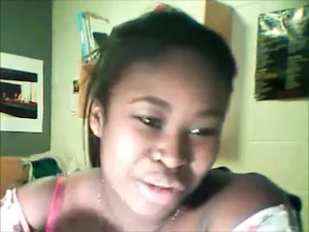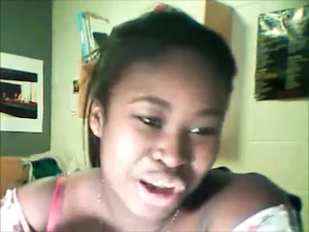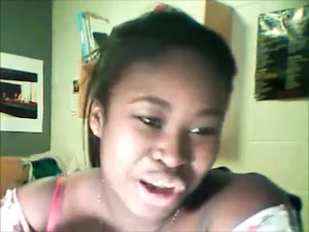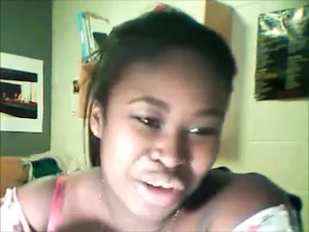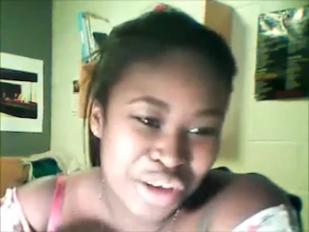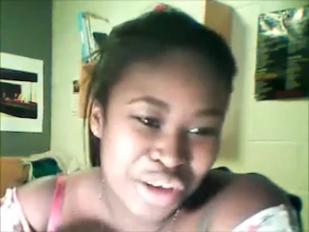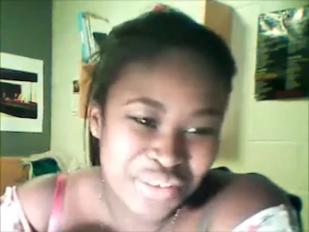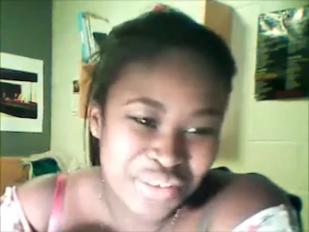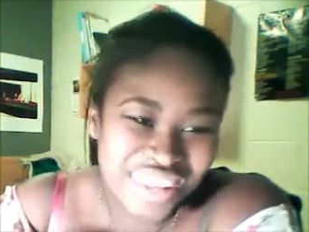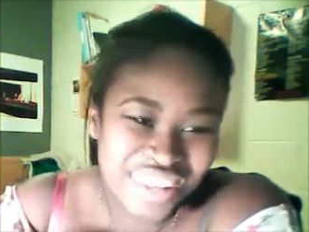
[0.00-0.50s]

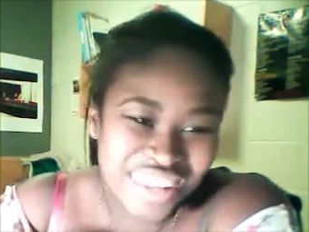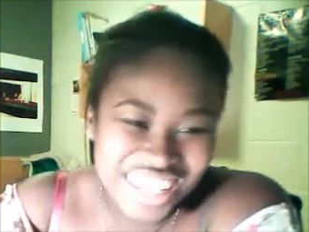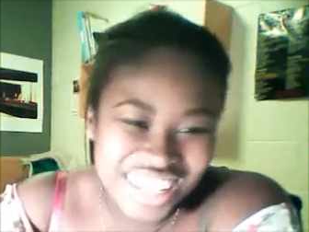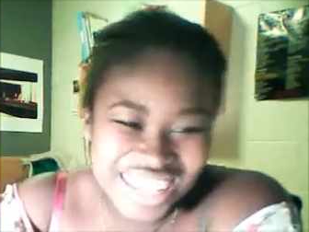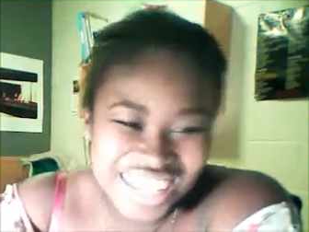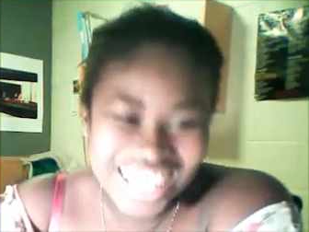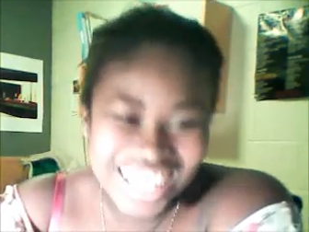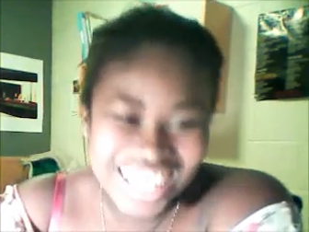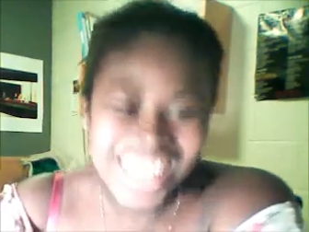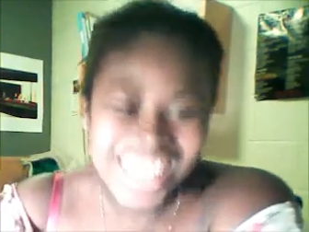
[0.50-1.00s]
life.
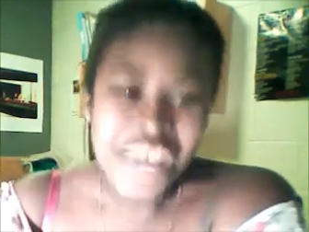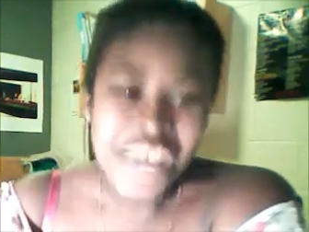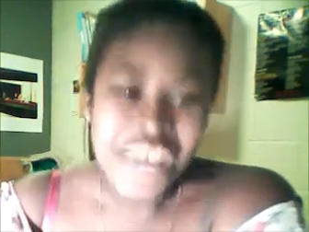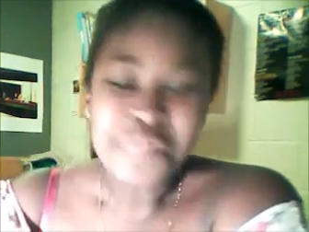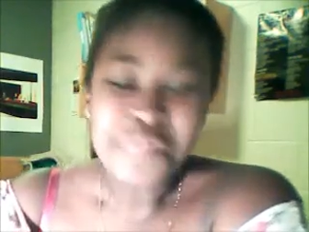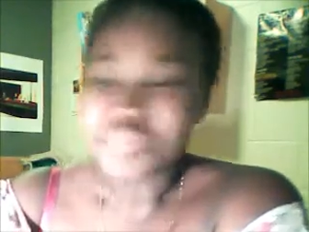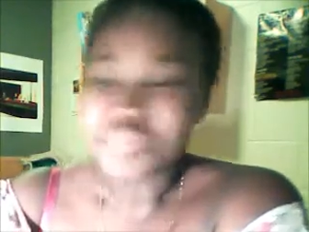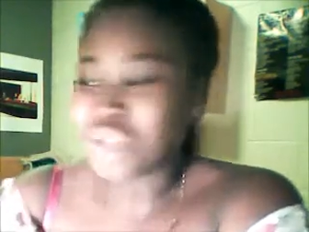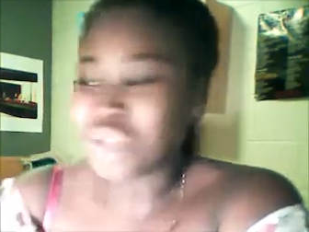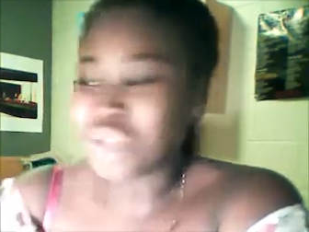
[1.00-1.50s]

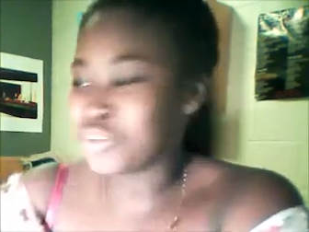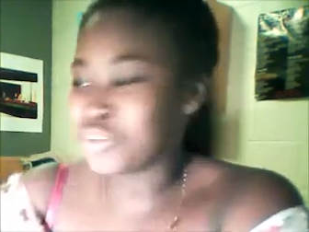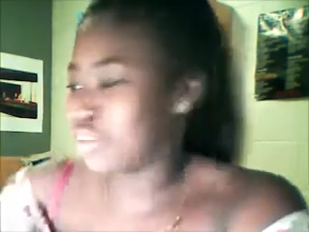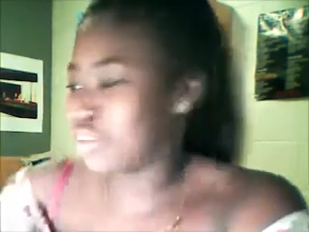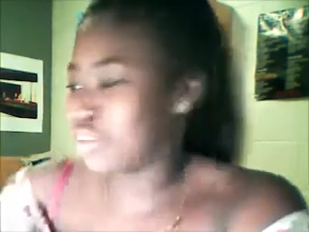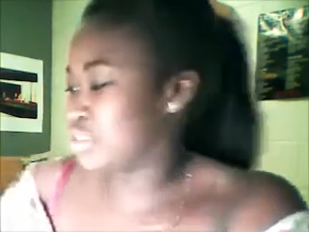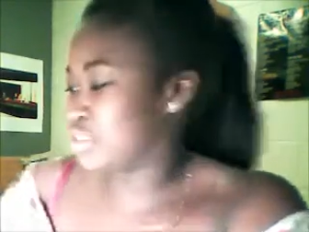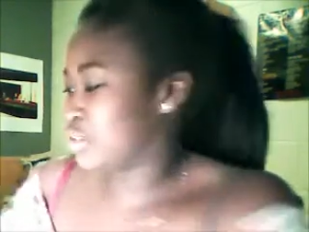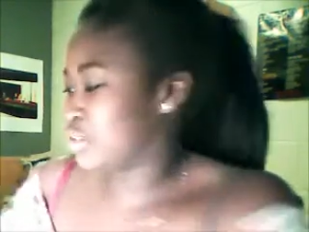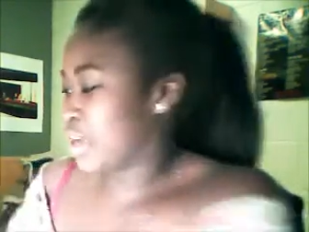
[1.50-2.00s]
I've got the
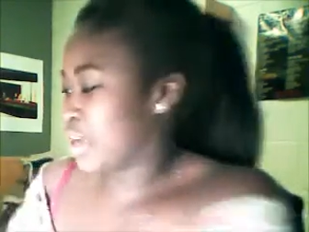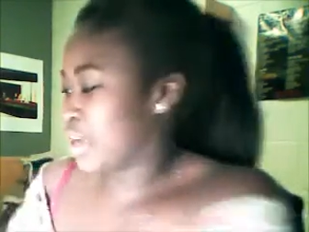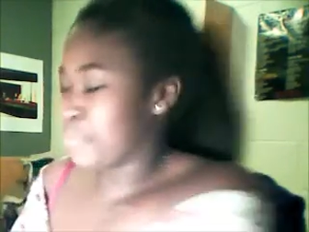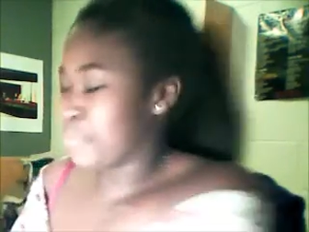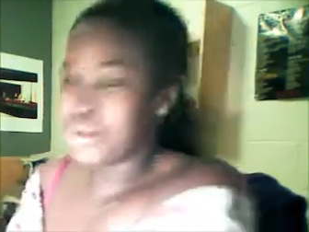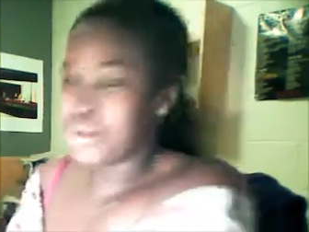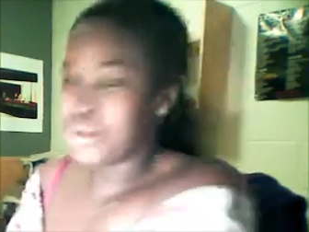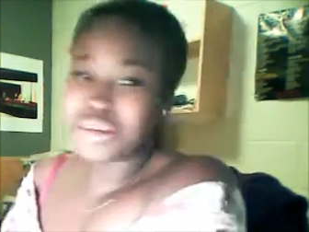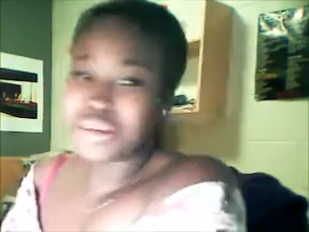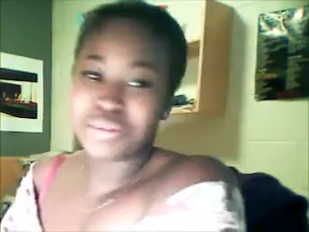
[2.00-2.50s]
Dukan
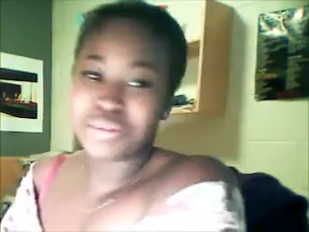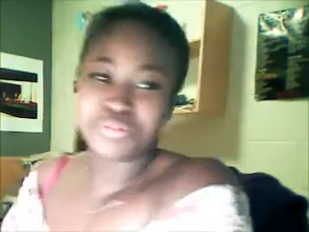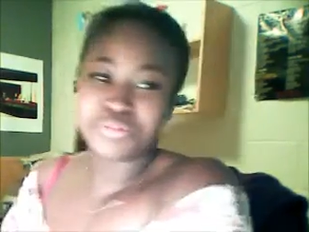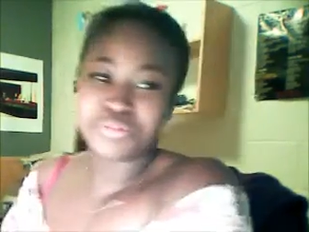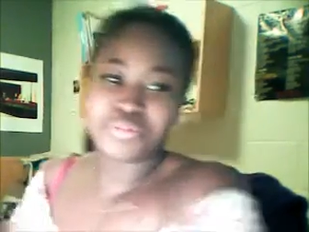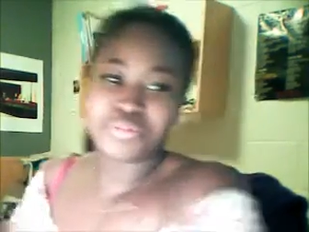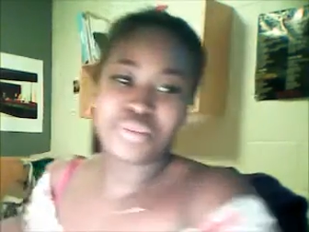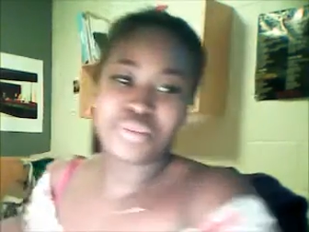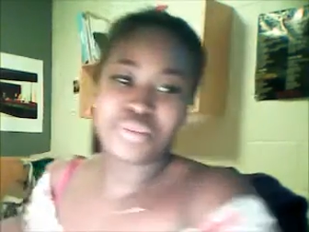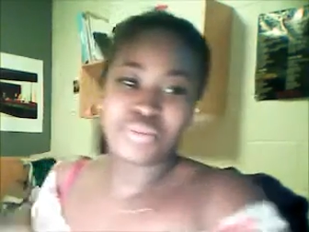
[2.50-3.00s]
book
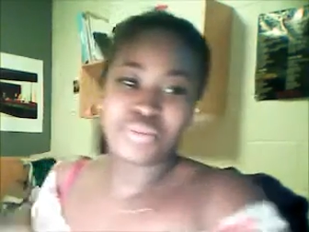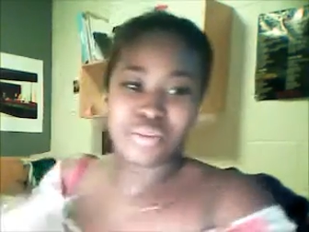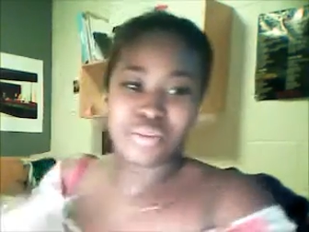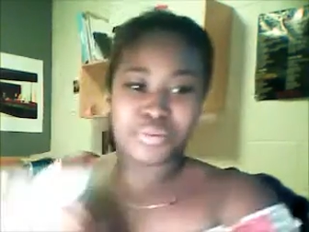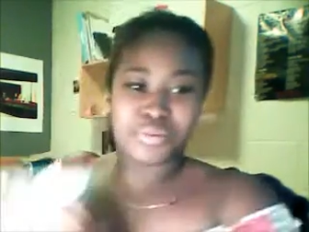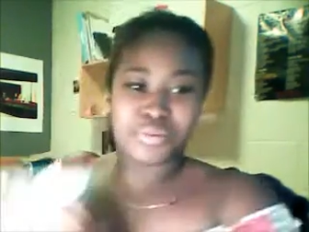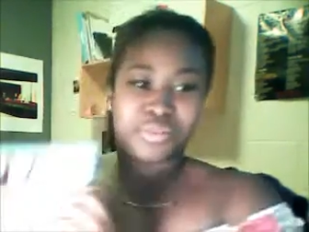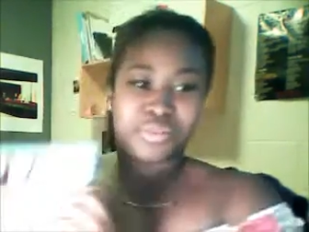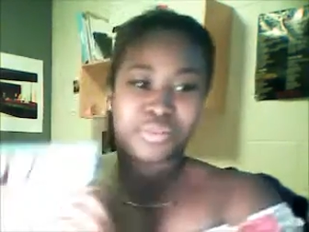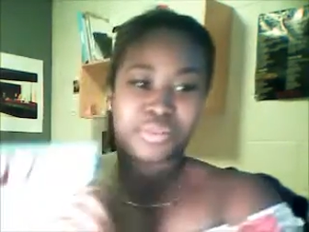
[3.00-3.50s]
when I
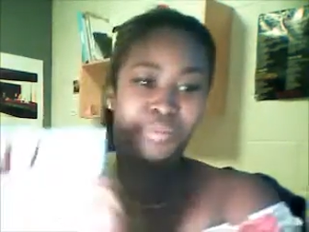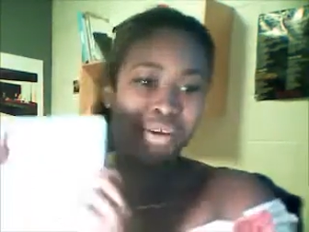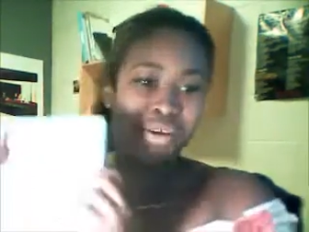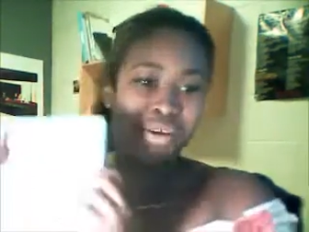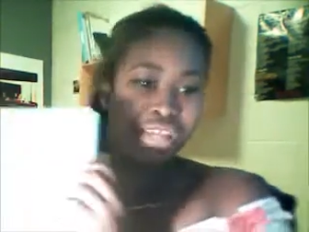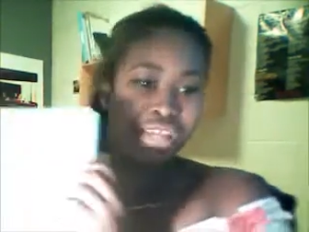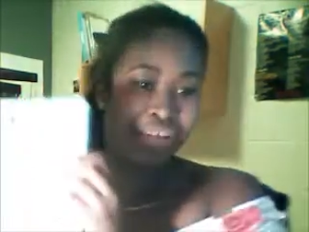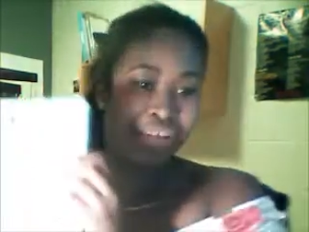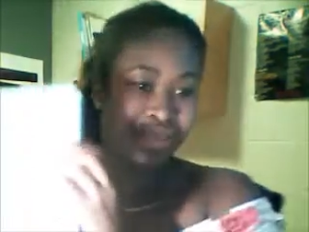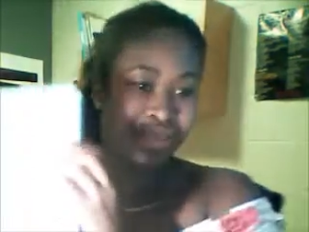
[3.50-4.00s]
bought the book and
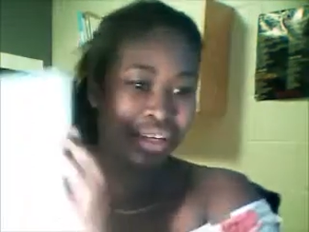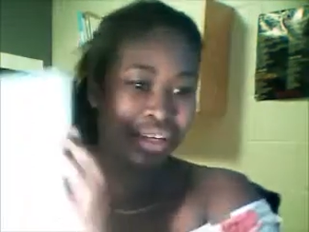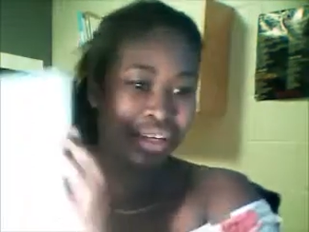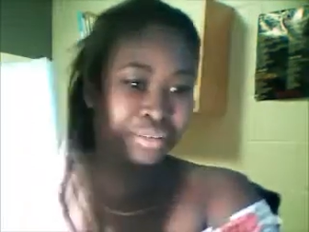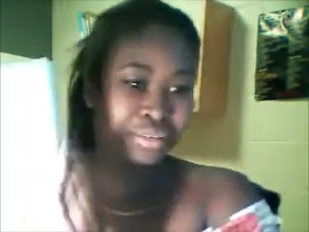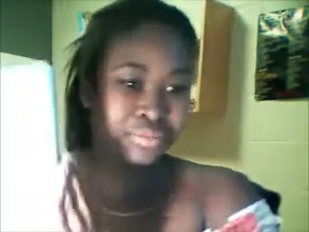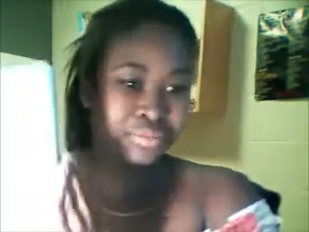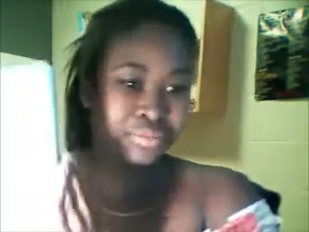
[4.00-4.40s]
everything.